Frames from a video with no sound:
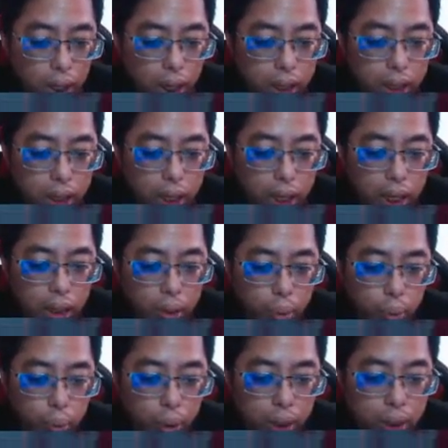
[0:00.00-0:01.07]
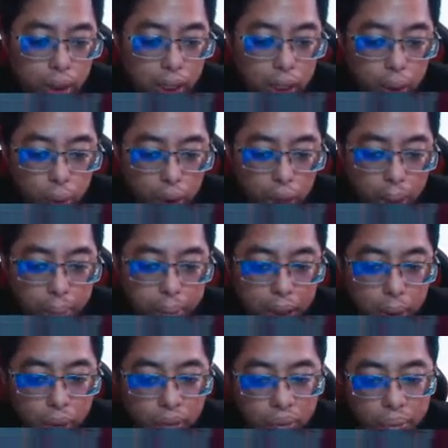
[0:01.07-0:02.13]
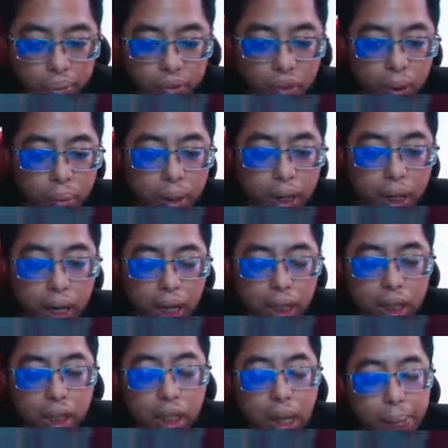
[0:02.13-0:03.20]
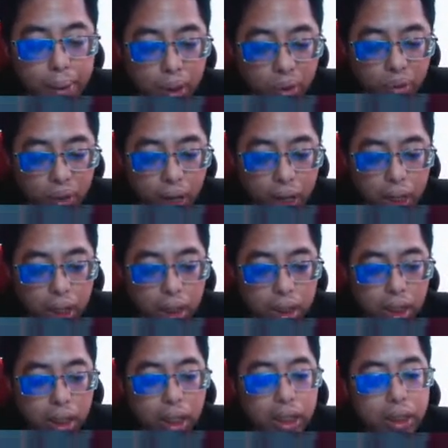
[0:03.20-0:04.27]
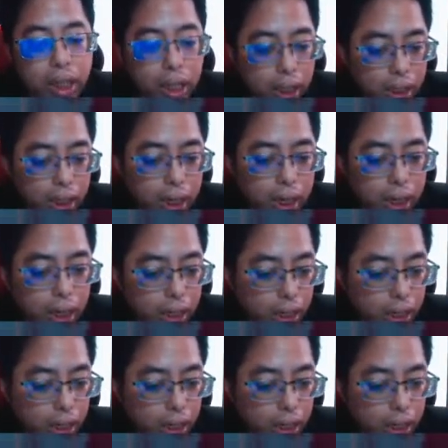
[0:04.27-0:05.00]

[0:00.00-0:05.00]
and then when they grow up, they will form another gametophyte, starting cycle again.